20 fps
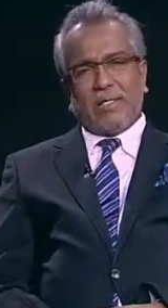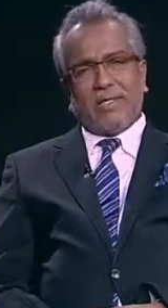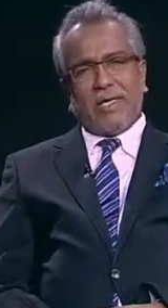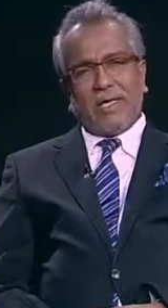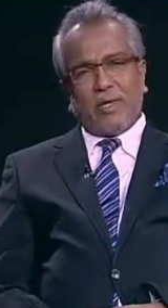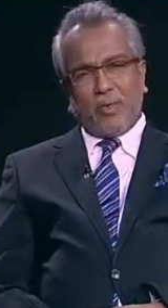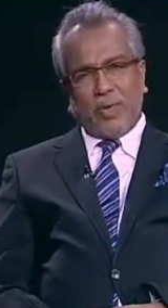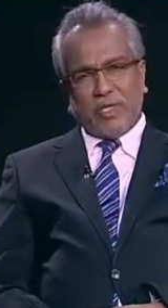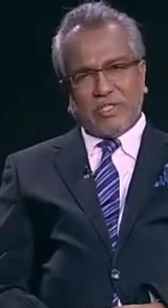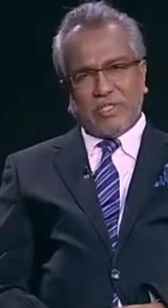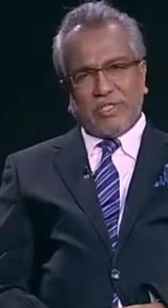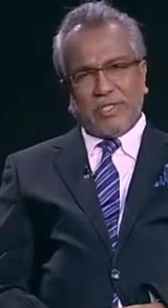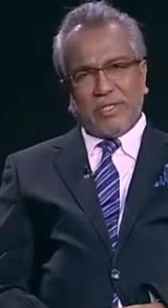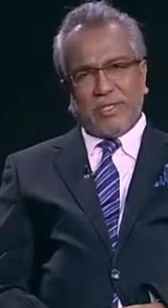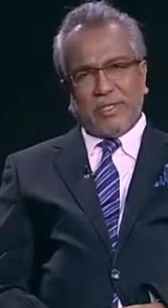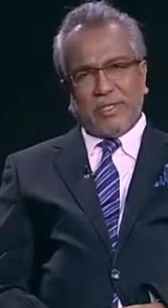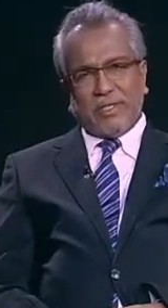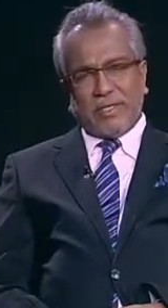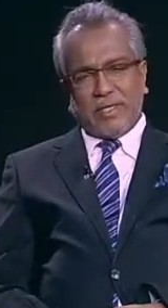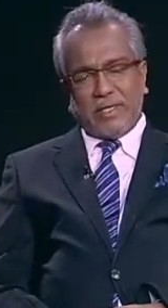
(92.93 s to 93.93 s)
they
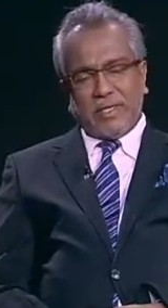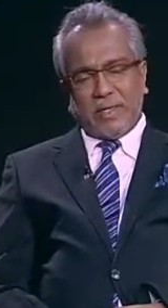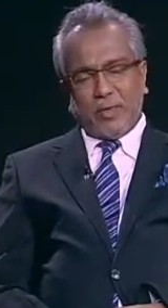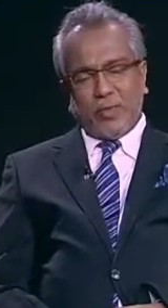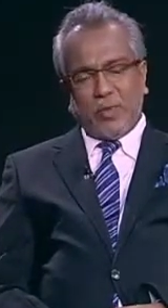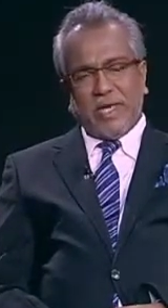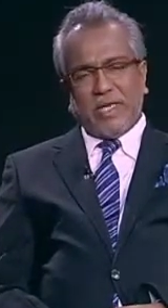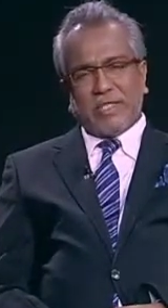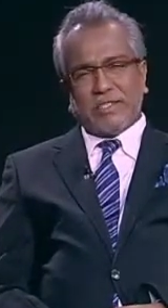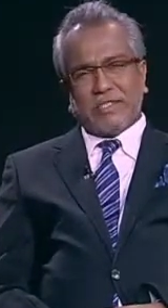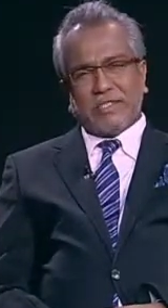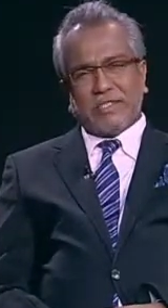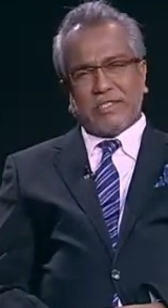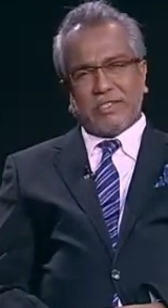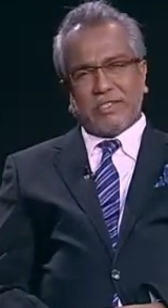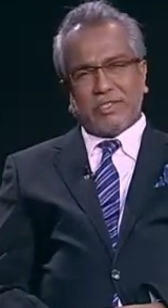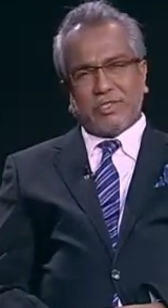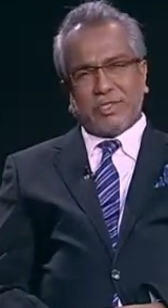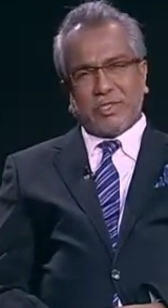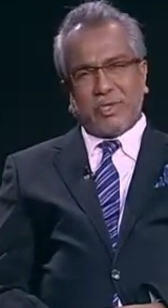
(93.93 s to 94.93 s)
question
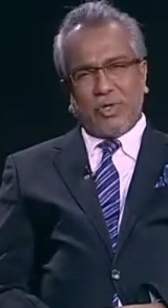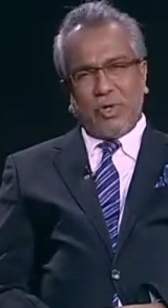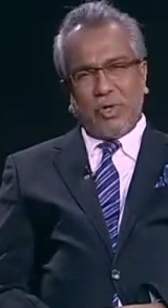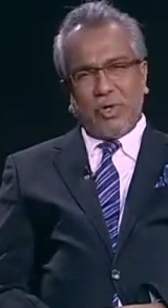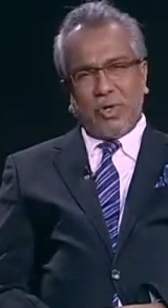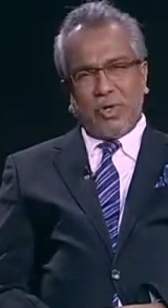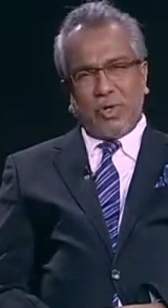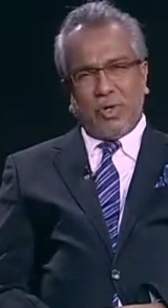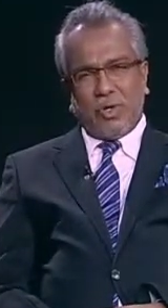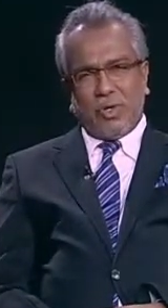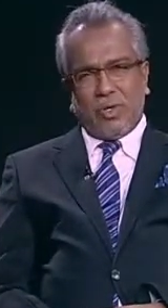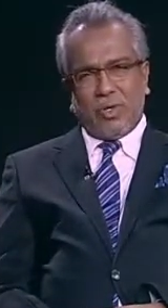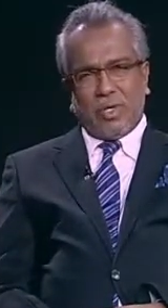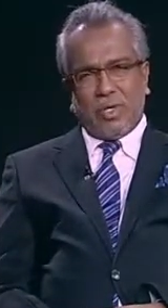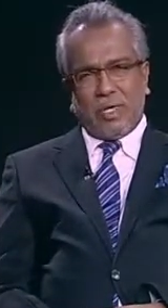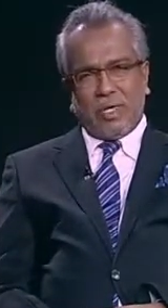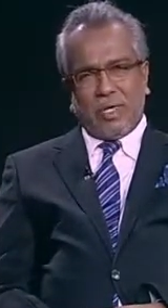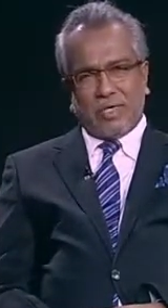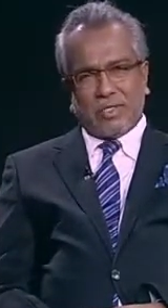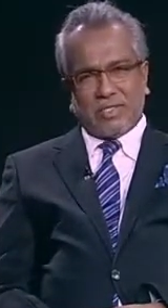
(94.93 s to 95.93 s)
witnesses or
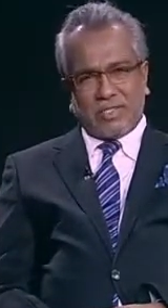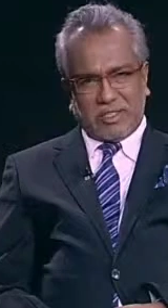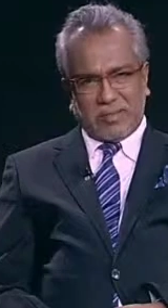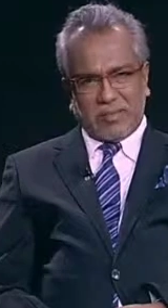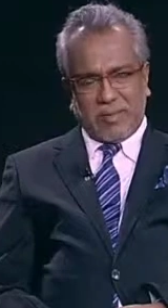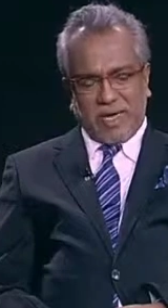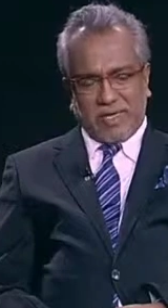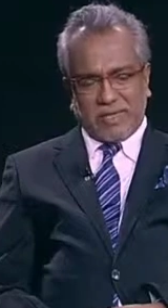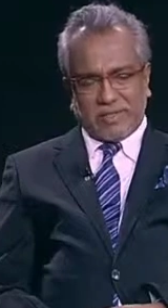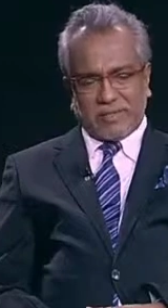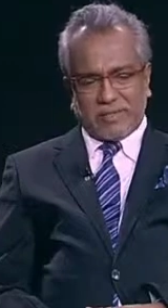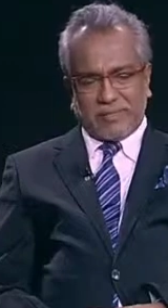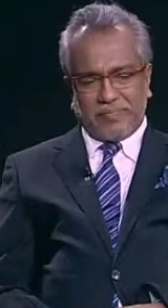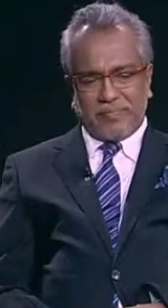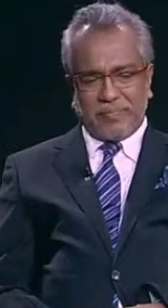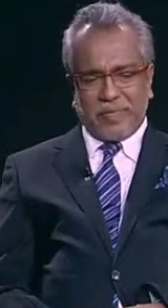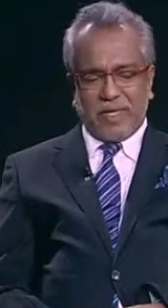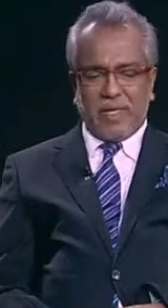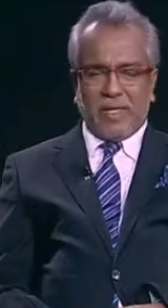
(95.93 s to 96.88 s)
suspects.